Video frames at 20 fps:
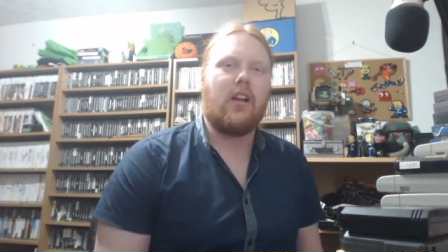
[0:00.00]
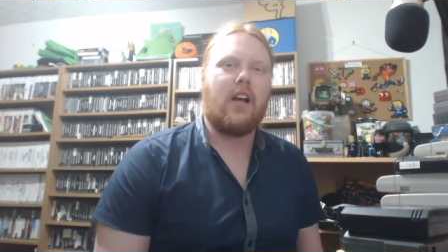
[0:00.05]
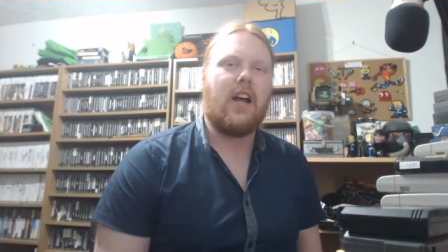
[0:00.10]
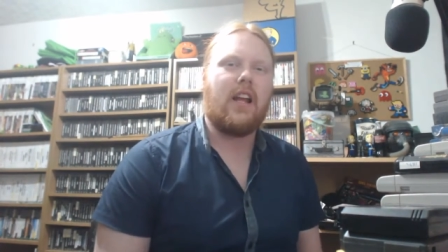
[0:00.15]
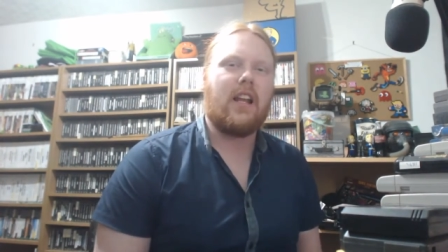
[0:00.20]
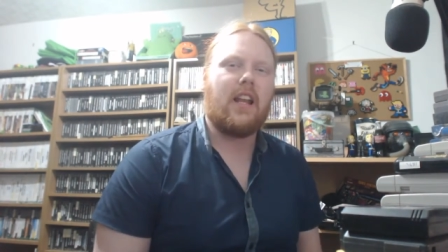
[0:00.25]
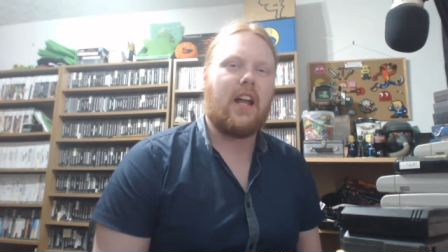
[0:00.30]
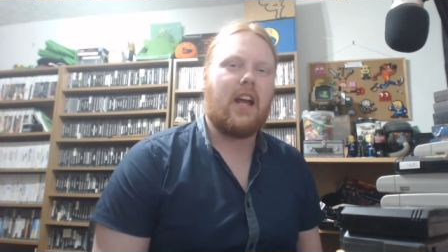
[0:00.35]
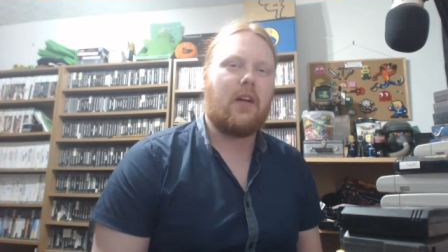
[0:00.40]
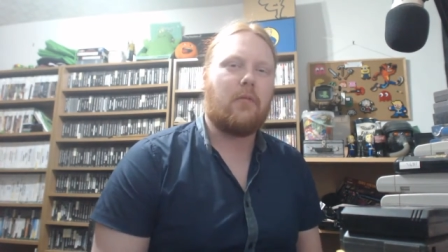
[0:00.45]

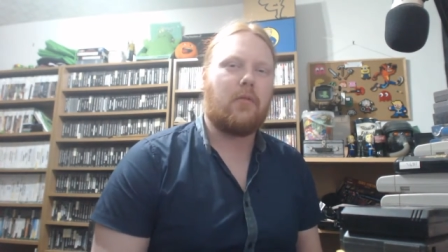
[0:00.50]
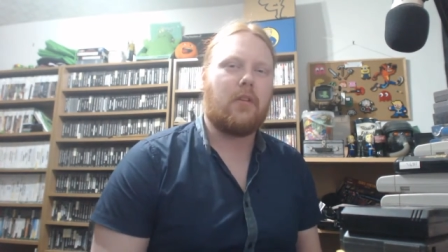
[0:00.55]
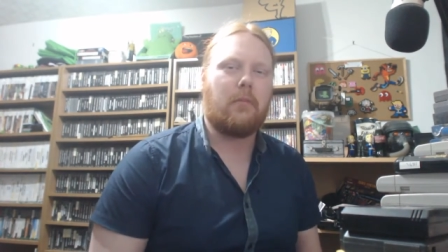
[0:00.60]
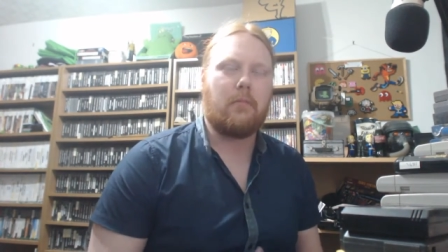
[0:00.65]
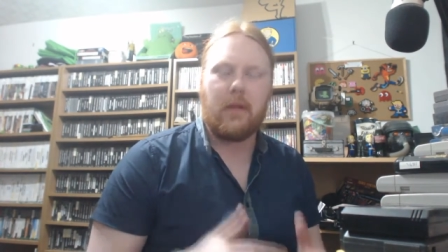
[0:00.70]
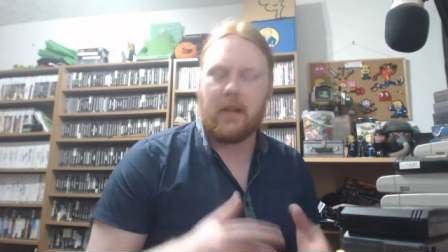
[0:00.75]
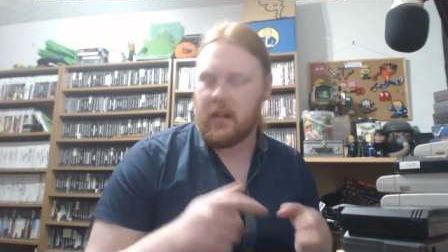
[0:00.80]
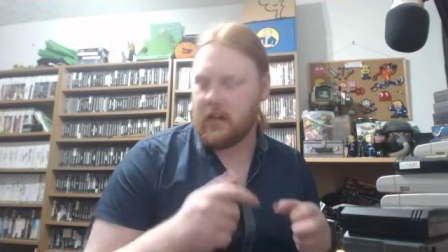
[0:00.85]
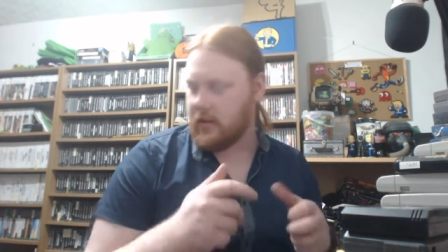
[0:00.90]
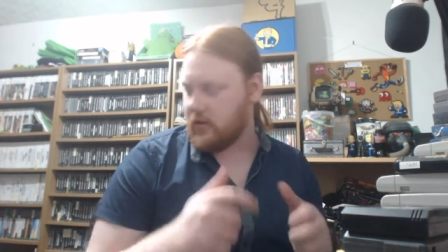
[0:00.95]
I'm like, I want a
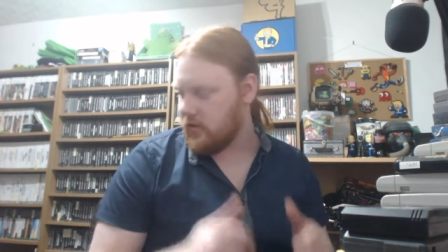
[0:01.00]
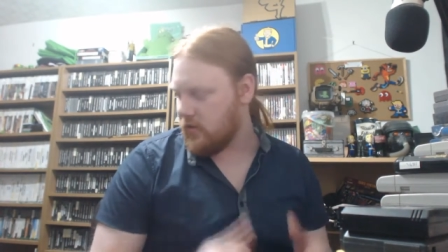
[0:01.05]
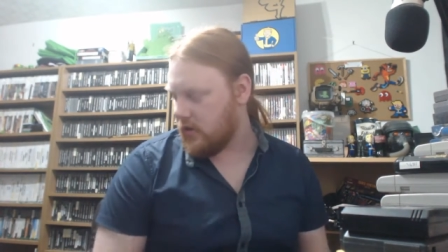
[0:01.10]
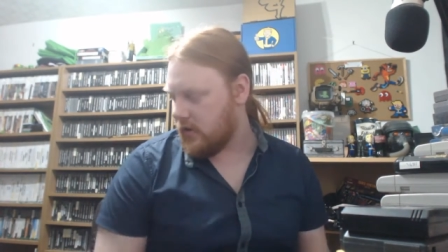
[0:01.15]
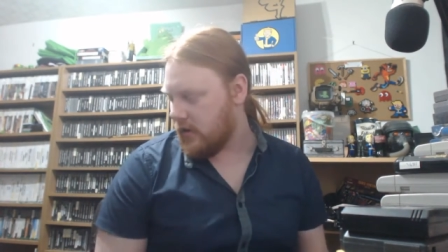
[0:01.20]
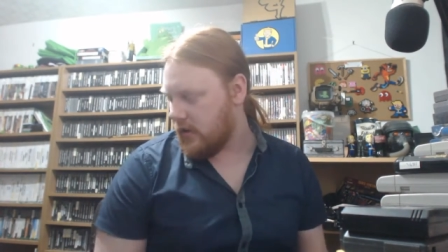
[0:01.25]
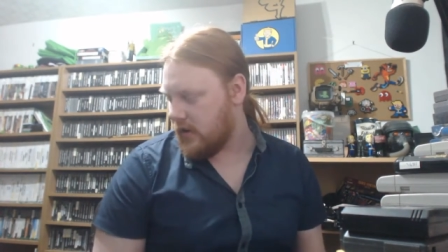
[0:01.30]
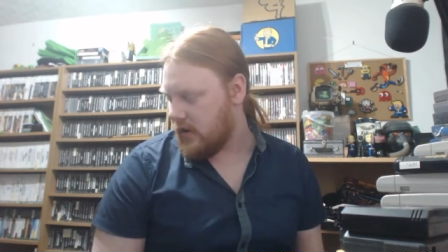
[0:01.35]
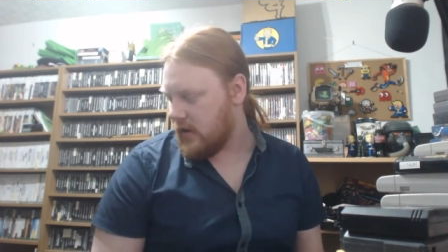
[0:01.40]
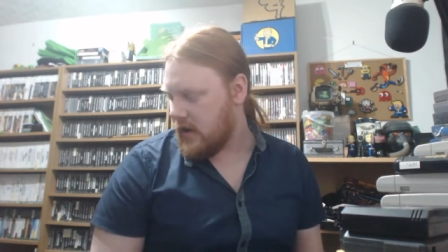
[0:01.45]
bigger
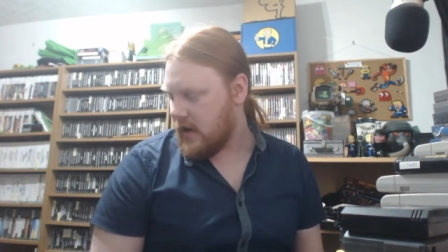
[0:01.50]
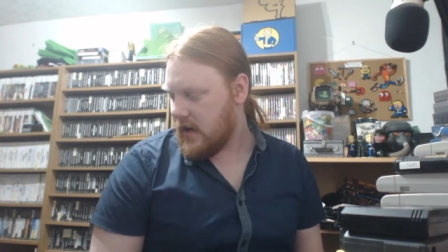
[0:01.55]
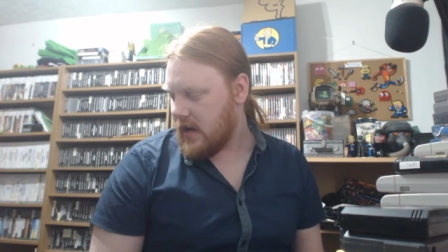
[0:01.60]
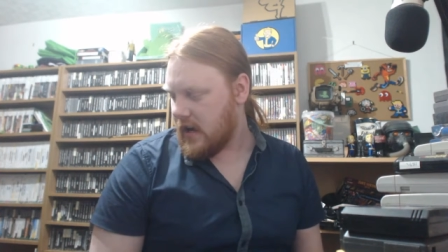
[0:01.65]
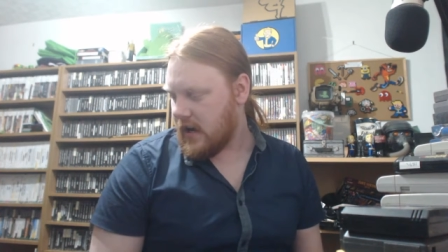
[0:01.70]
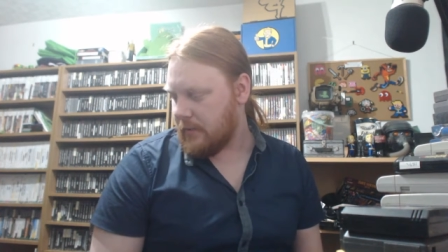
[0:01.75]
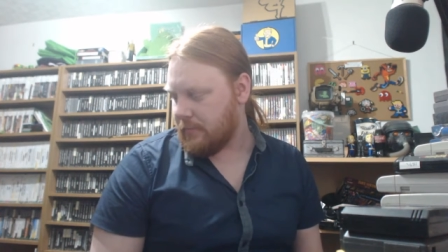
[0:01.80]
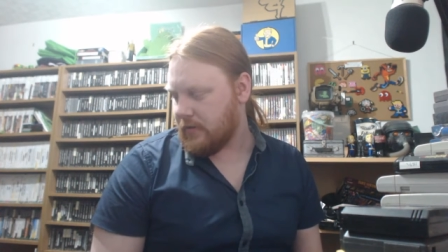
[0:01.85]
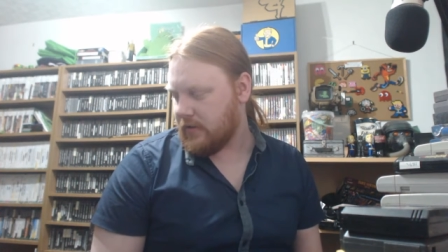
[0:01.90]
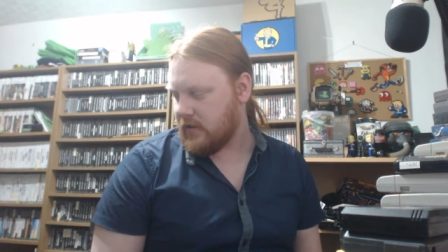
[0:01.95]
controller,
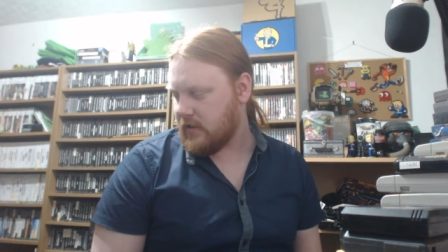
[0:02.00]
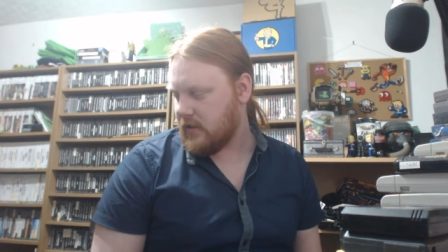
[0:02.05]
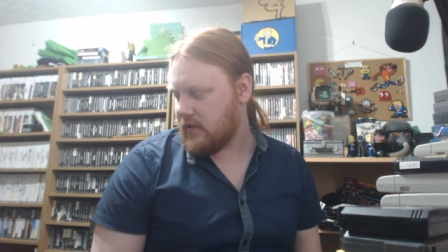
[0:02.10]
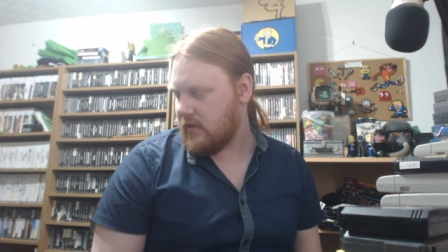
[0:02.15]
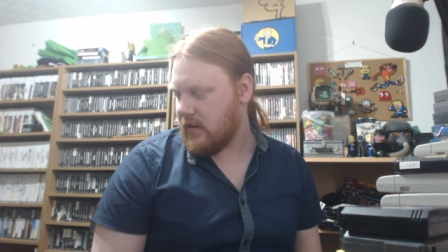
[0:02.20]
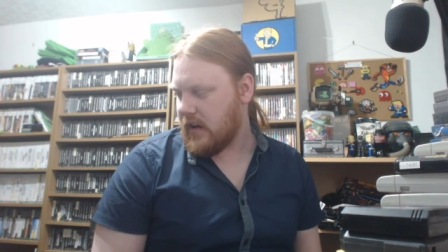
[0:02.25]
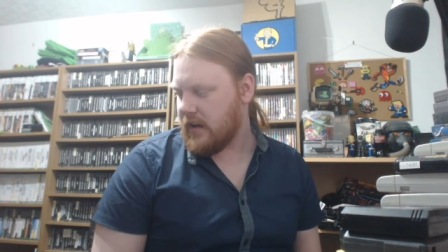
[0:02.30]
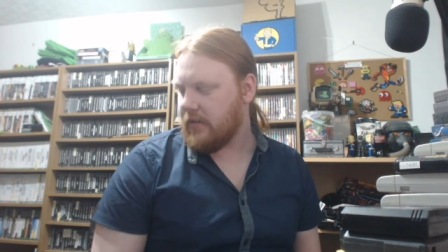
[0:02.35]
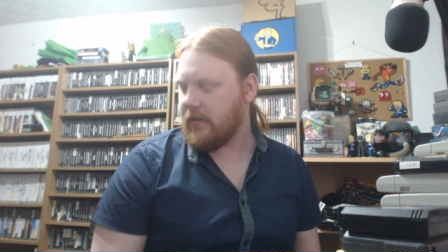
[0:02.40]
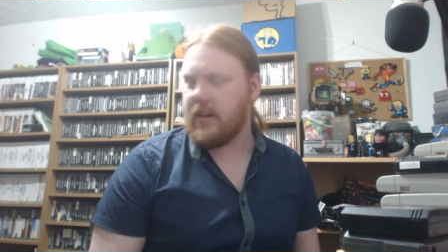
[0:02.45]
and plus,
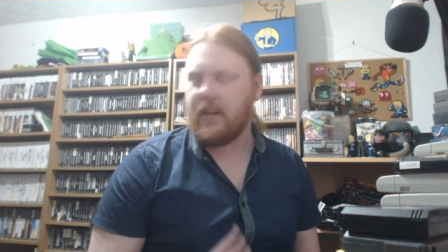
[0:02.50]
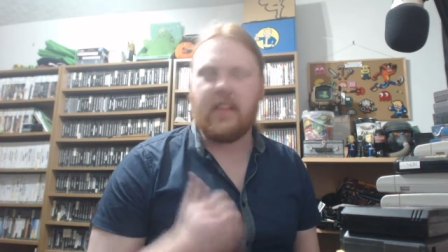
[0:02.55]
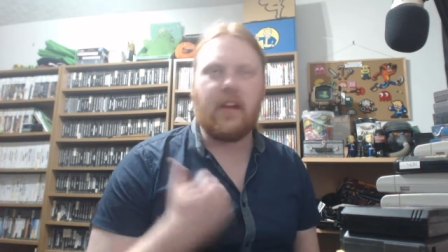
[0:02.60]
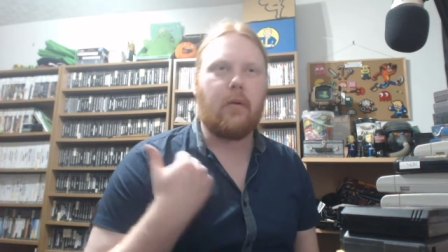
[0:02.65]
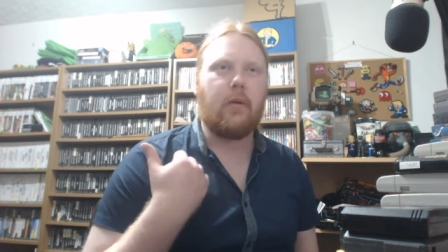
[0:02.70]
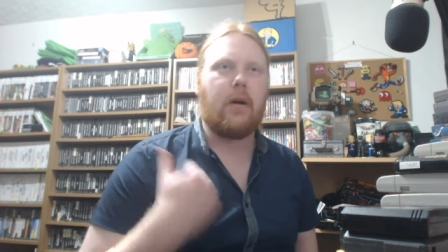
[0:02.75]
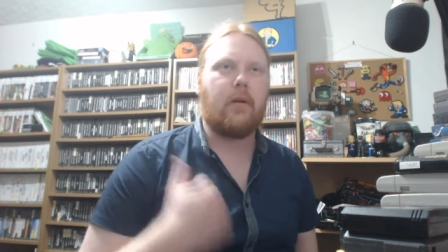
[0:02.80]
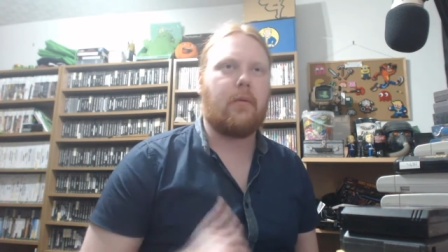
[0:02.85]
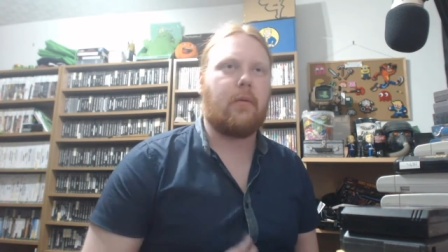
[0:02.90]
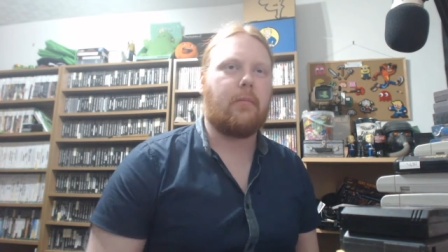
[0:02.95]
I don't like that
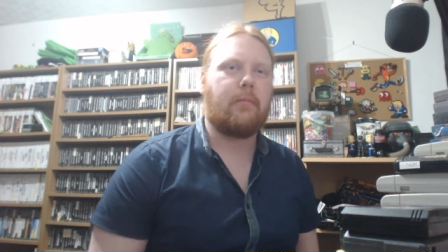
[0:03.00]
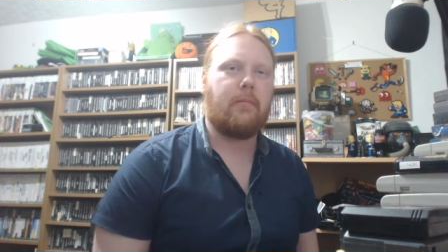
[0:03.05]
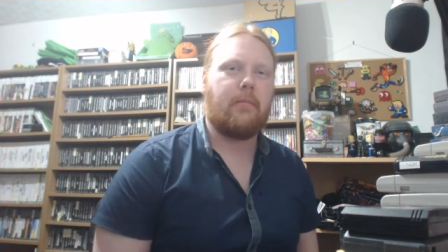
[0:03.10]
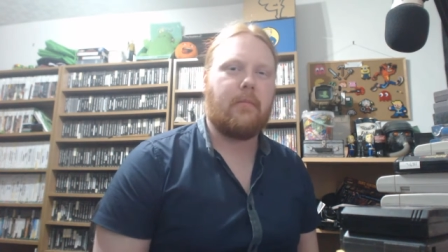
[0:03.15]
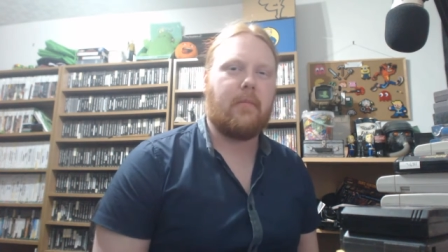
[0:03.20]
white one.